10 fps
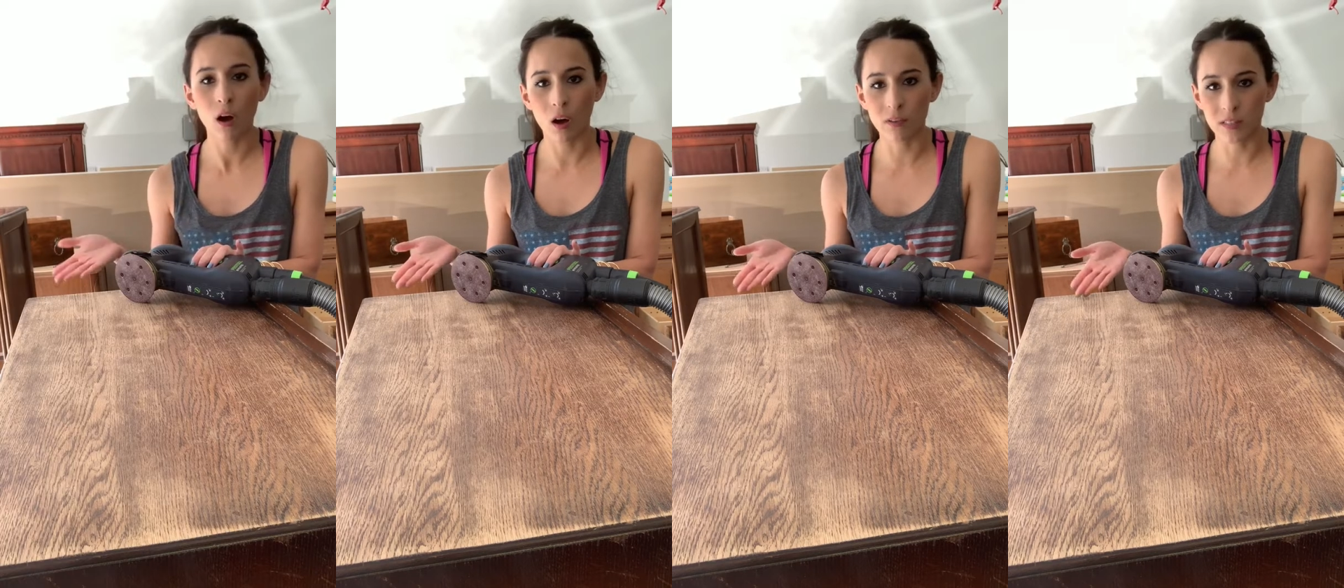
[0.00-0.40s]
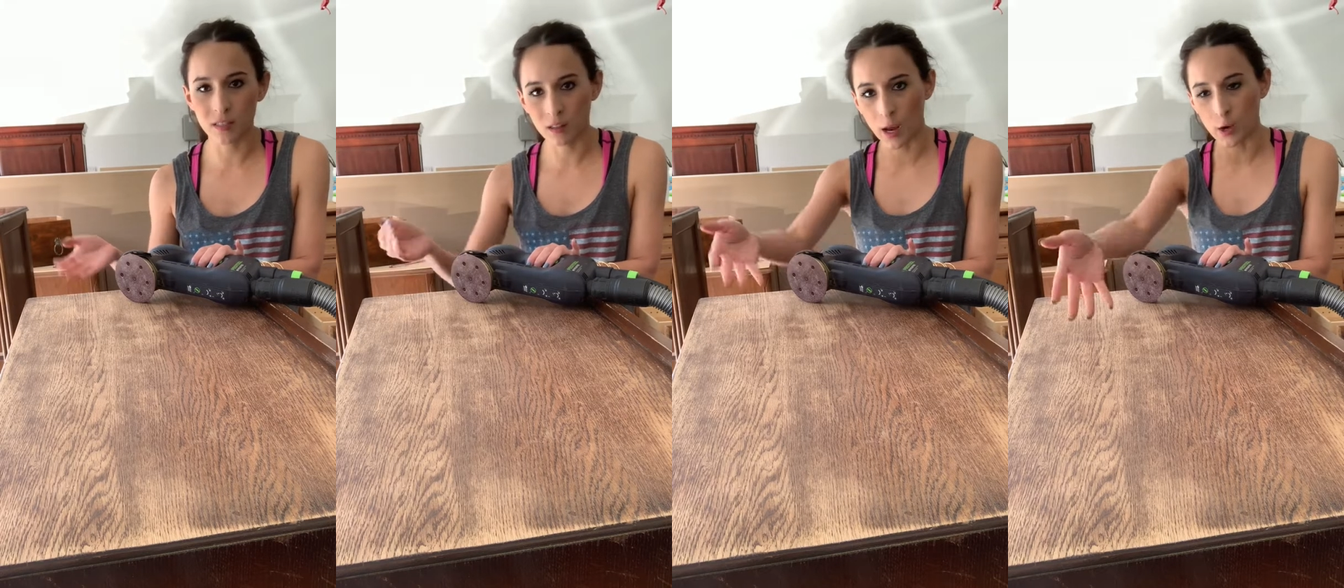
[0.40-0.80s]
Obviously
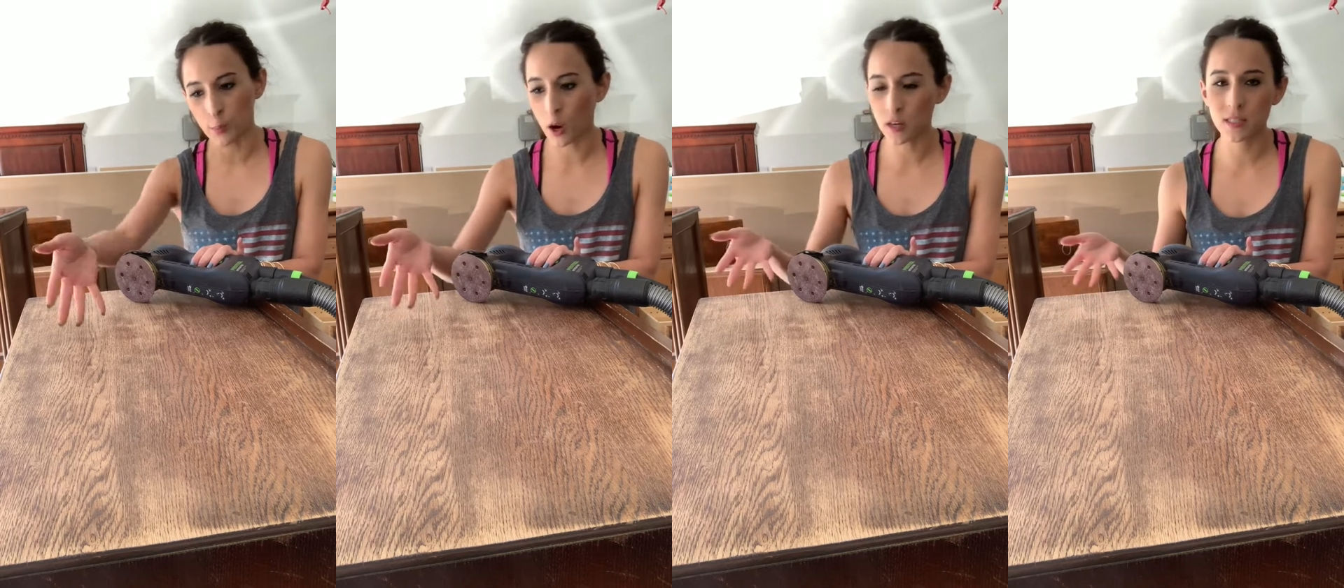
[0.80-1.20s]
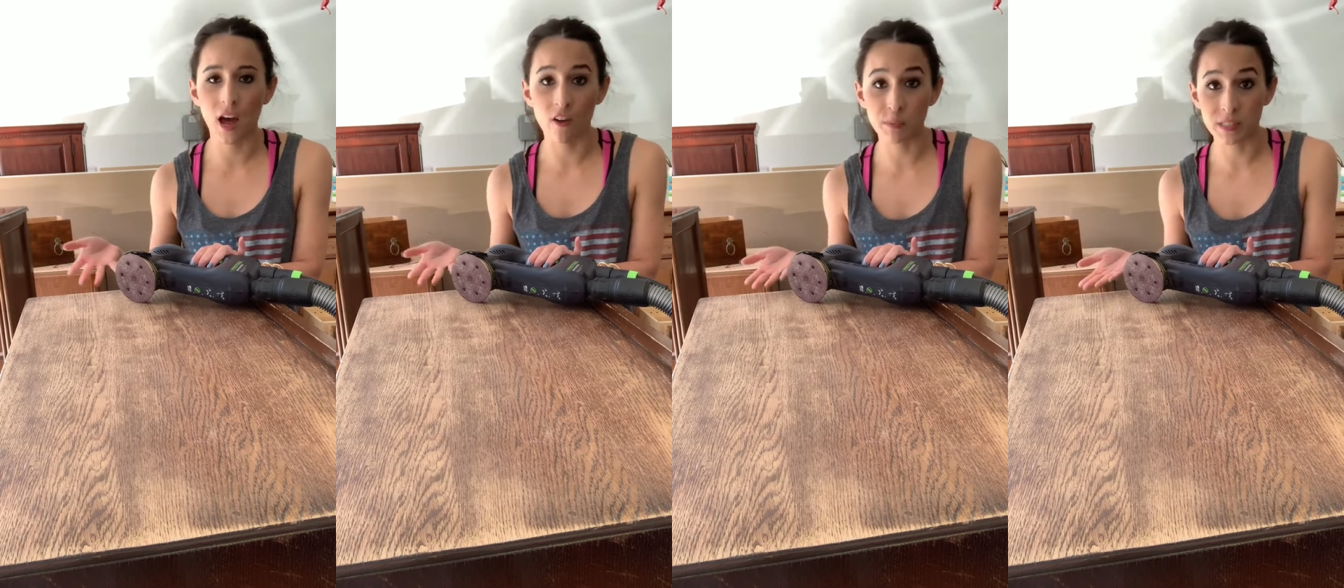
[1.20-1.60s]
the lighter parts
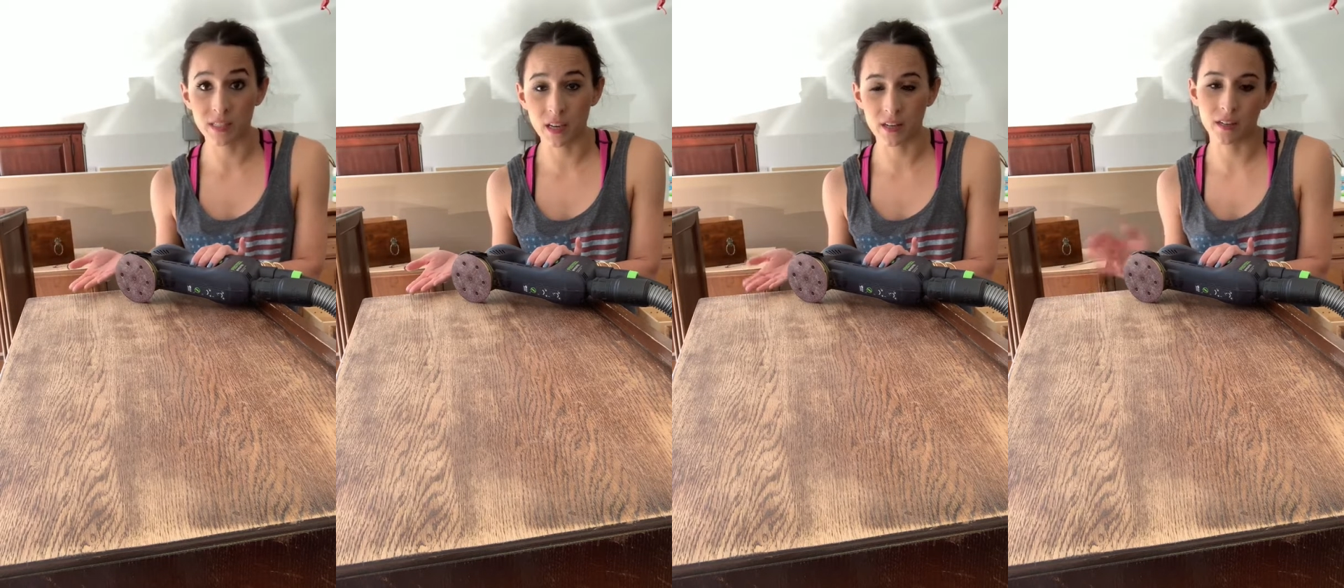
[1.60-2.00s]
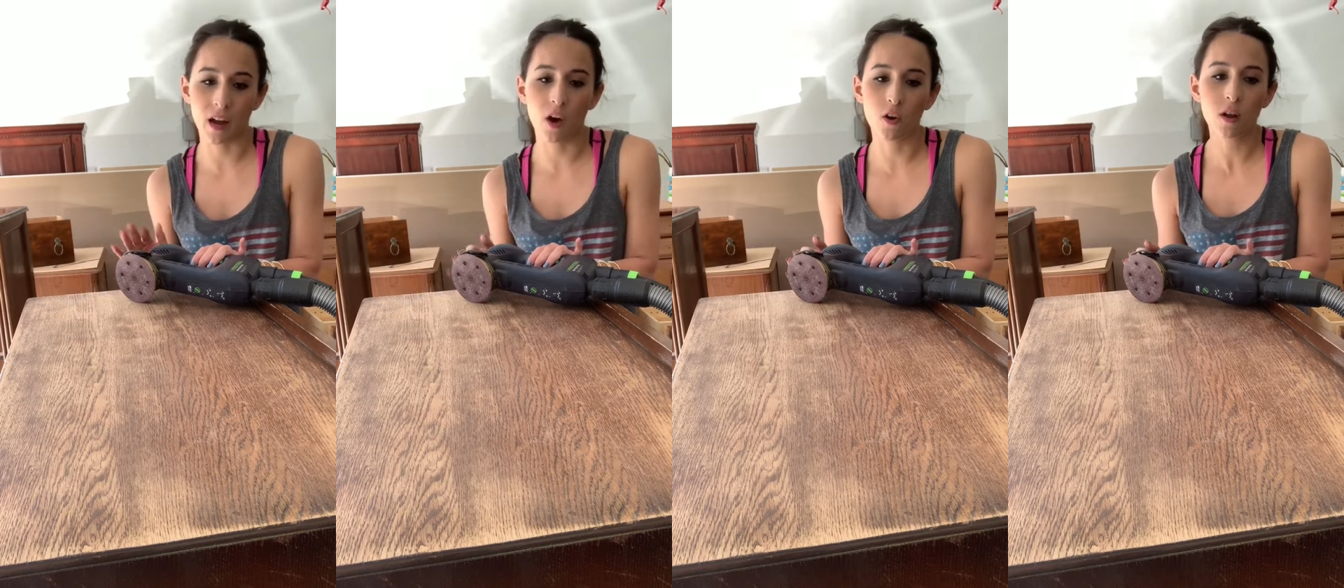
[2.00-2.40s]
have been sanded
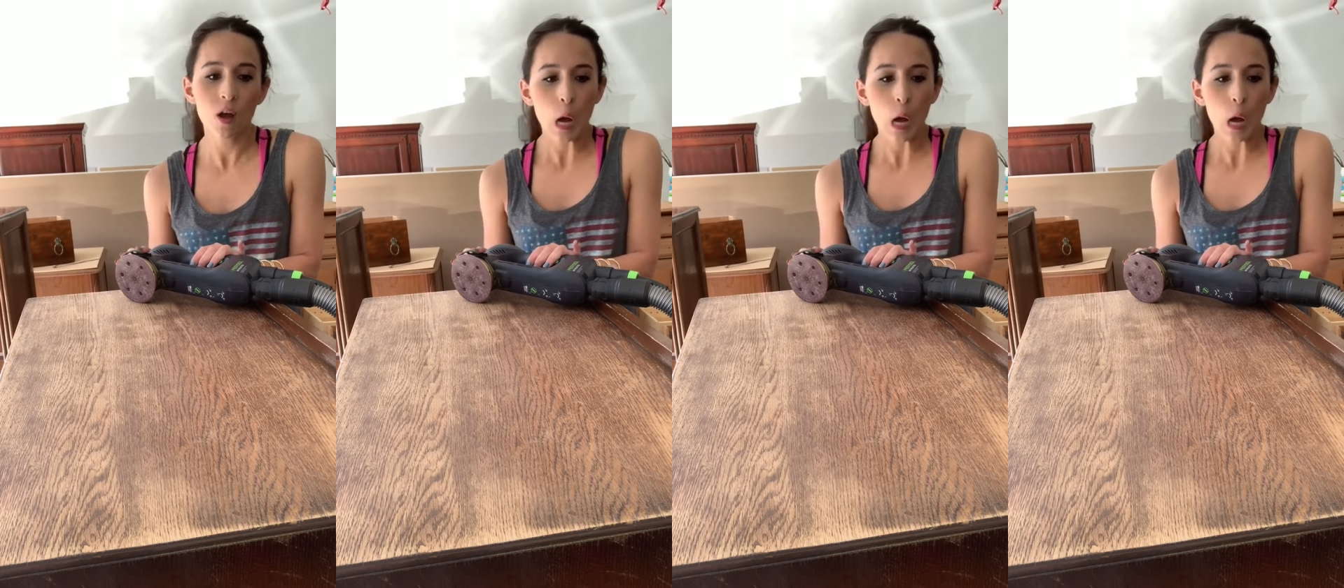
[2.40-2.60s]
down.